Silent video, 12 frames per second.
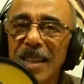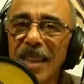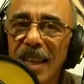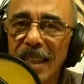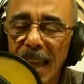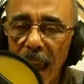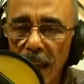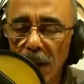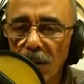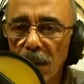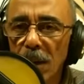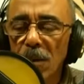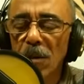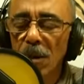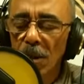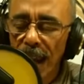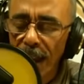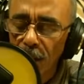The kangaroo
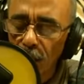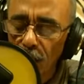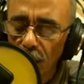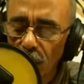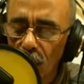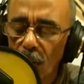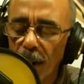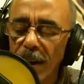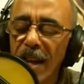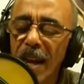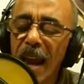kangaroo court